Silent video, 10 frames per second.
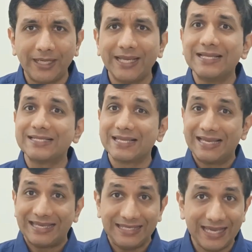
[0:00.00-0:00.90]
BDS?
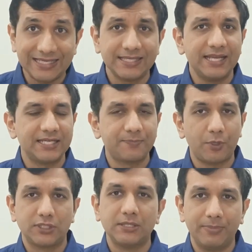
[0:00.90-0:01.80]
Yes, it is
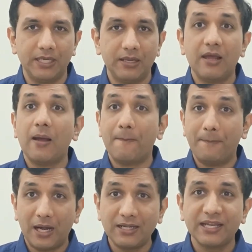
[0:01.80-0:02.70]
possible,
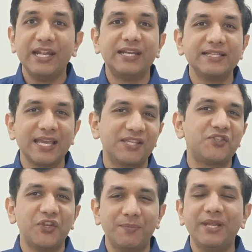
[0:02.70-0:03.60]
but it is
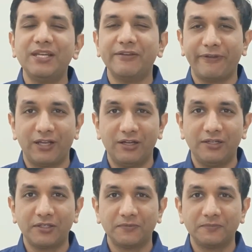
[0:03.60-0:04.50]
extremely
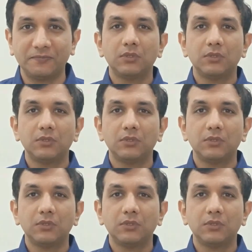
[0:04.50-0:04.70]
difficult.